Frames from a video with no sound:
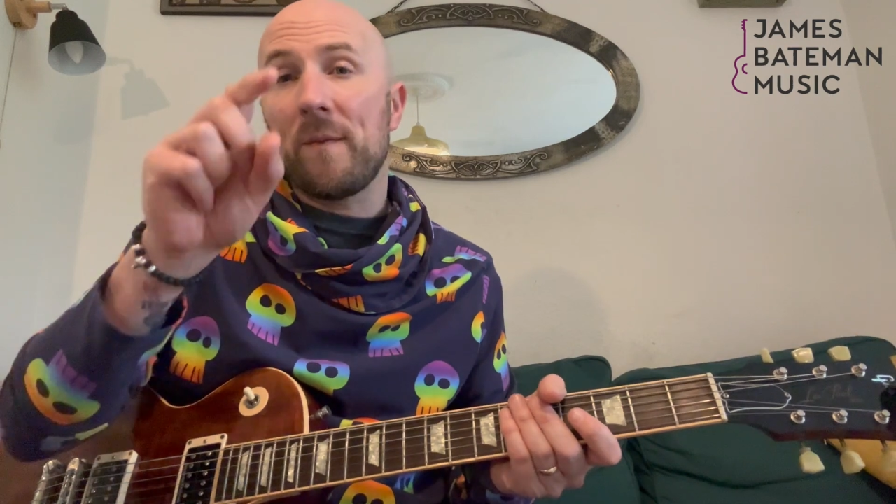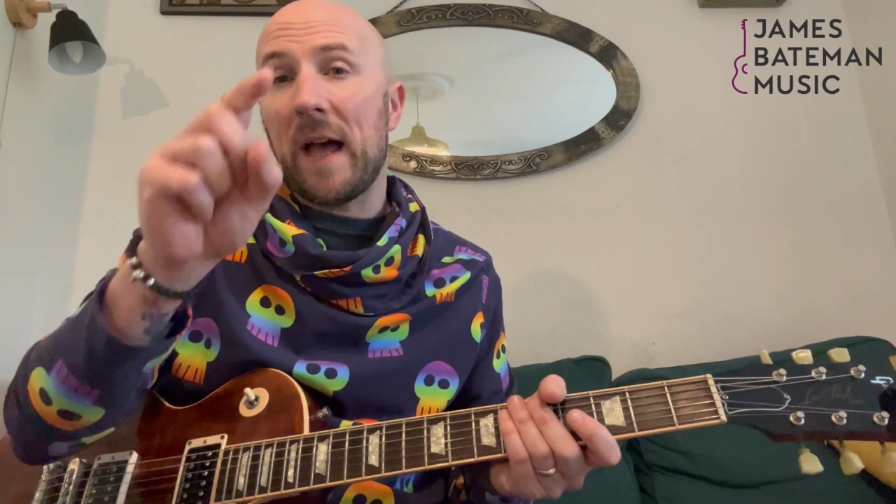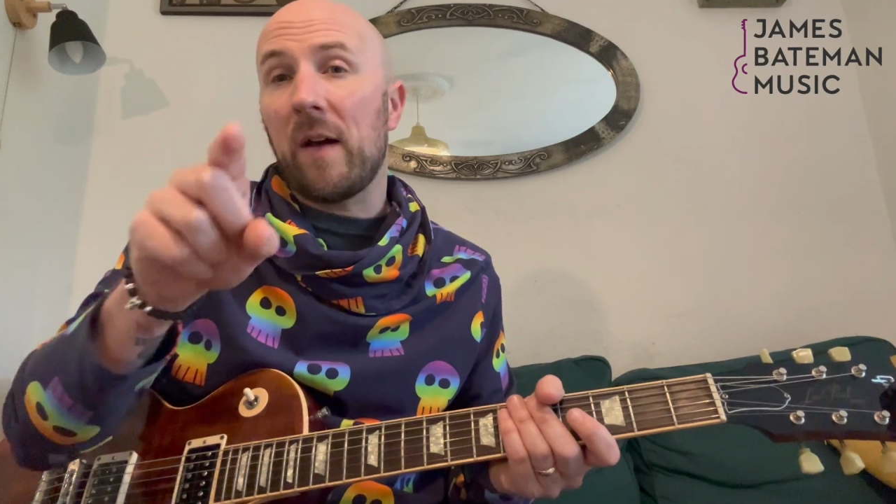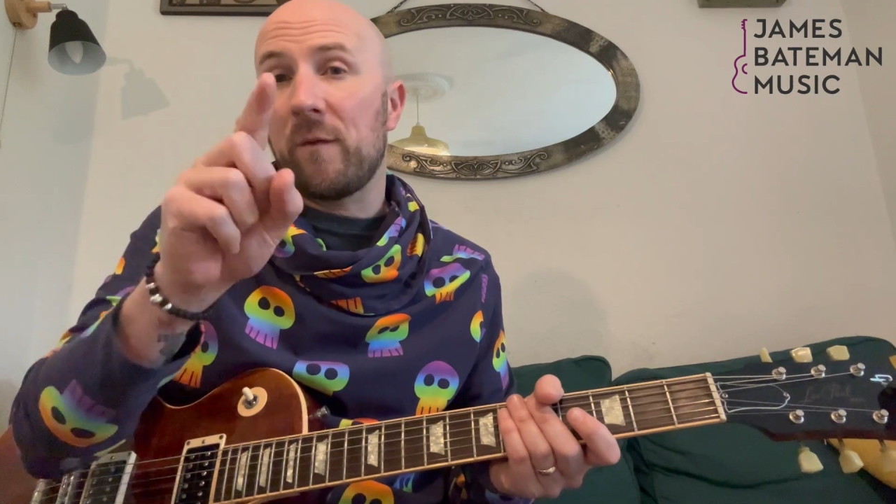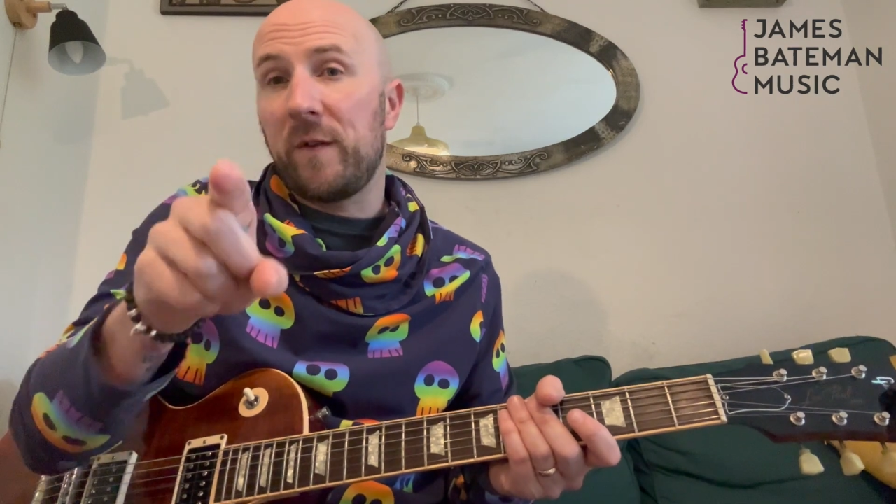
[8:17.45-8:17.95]

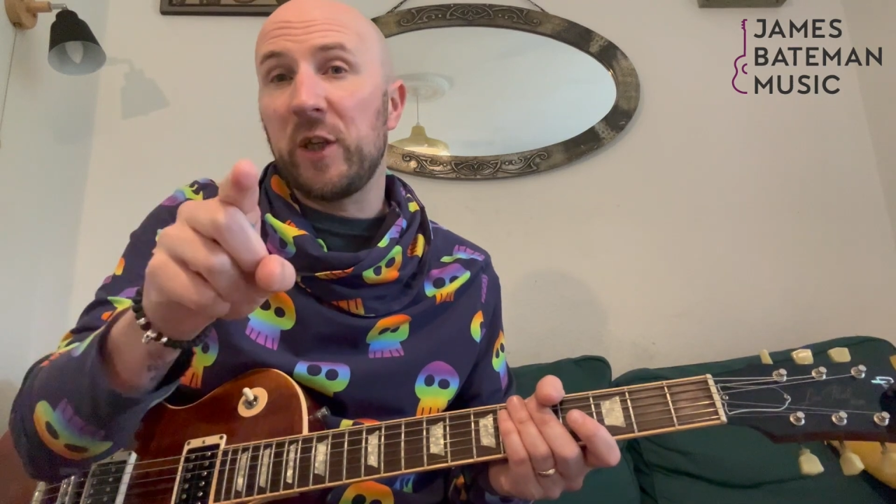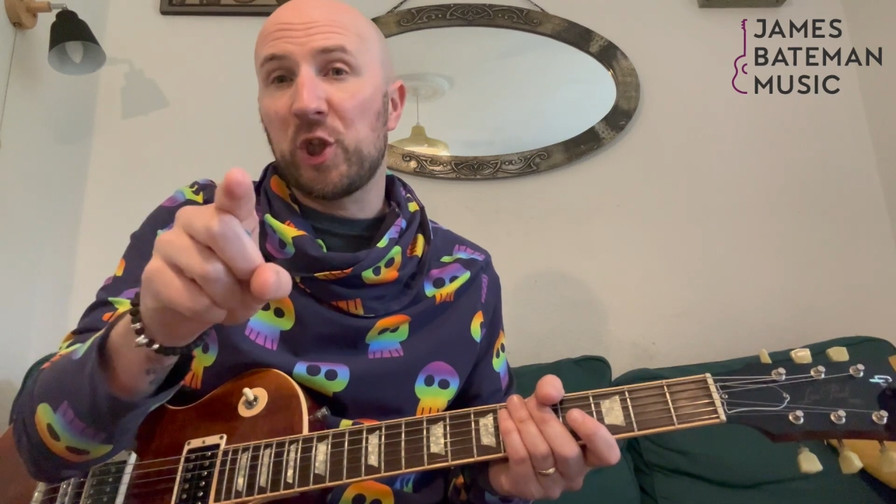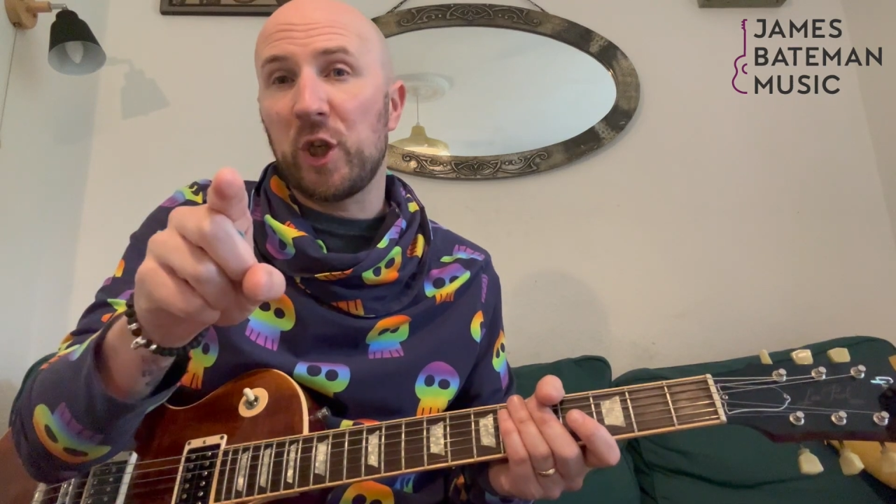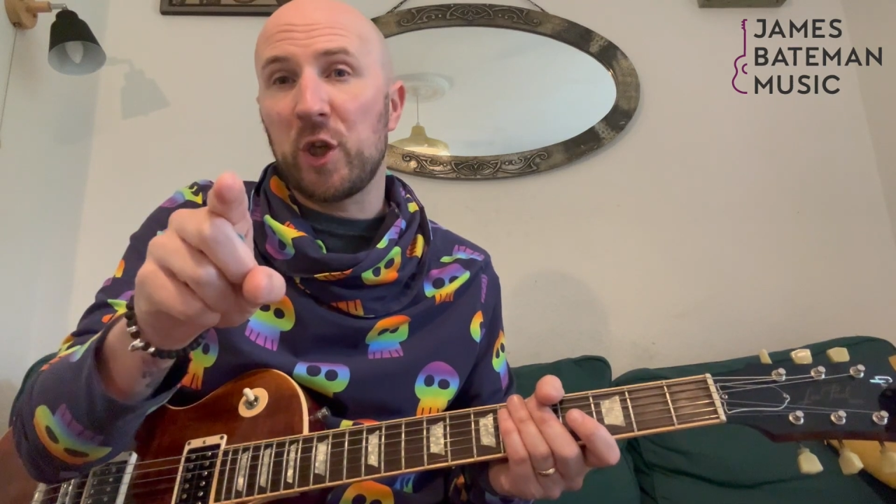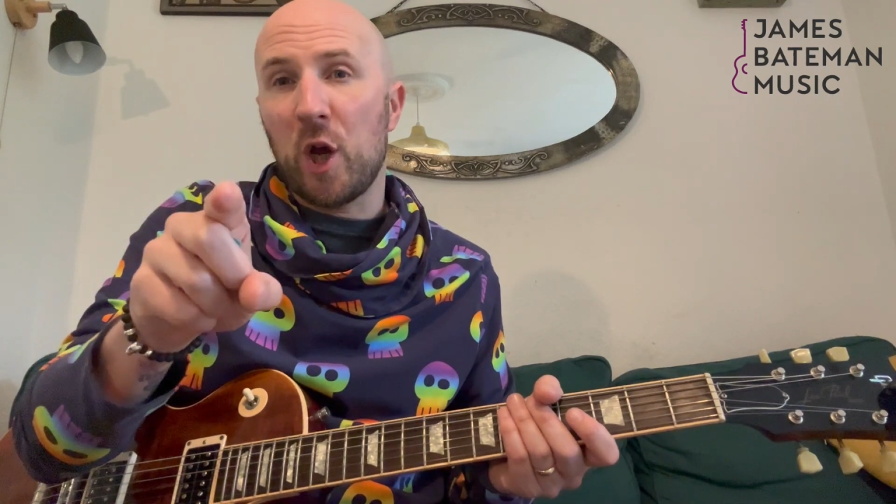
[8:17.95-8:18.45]
that
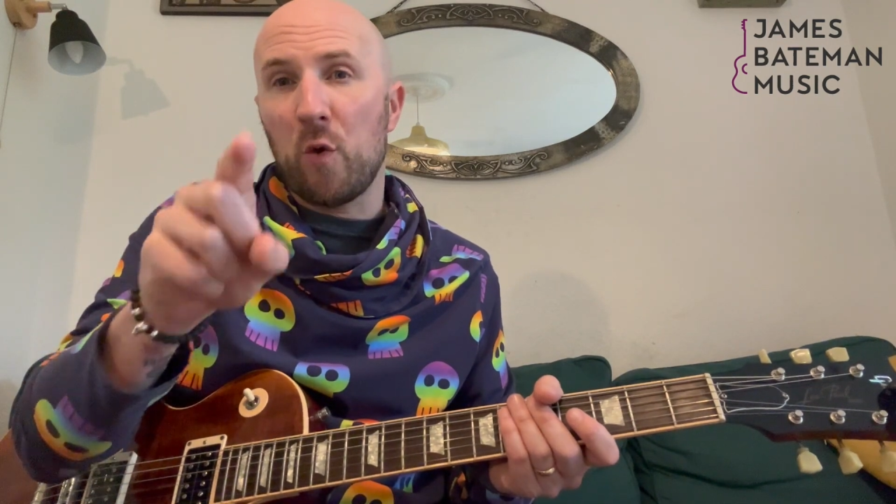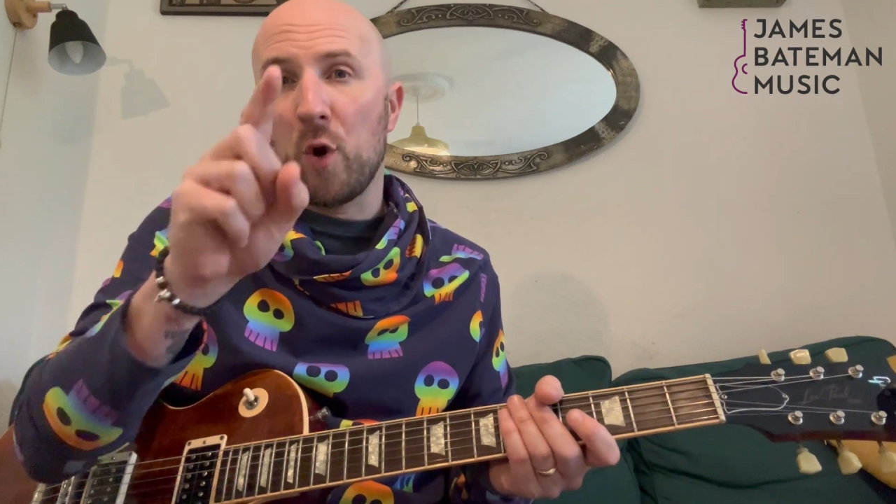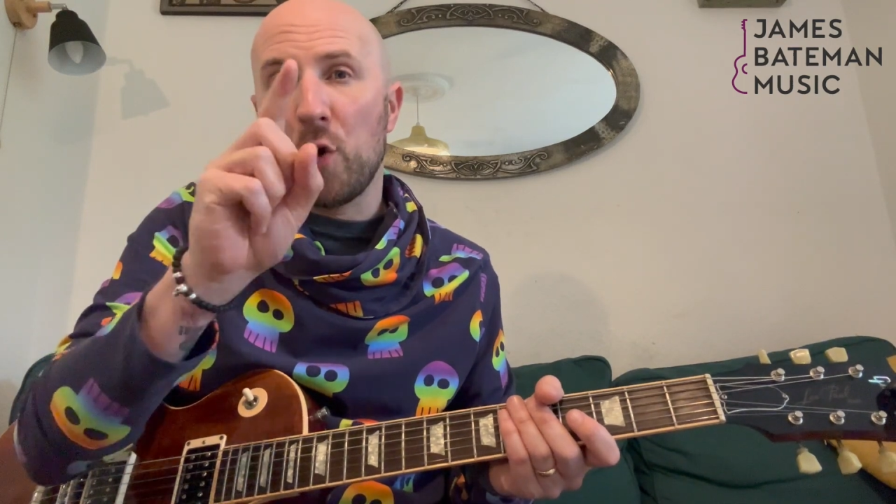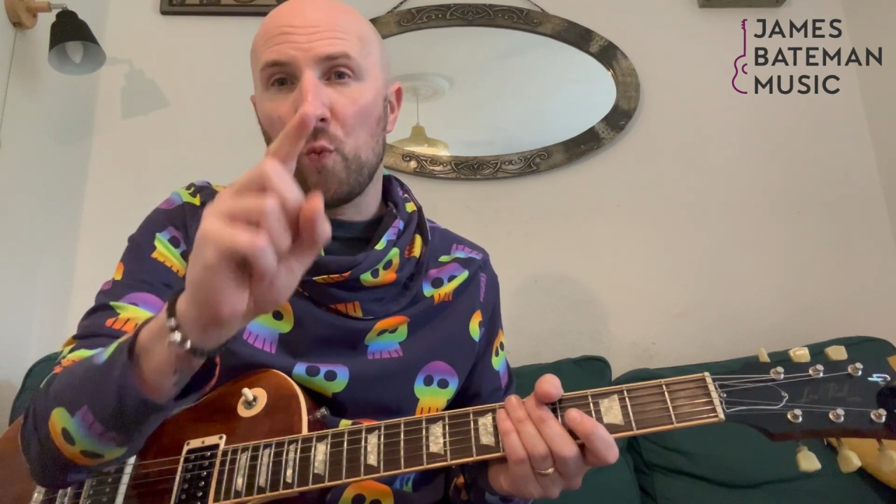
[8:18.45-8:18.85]
finishing note.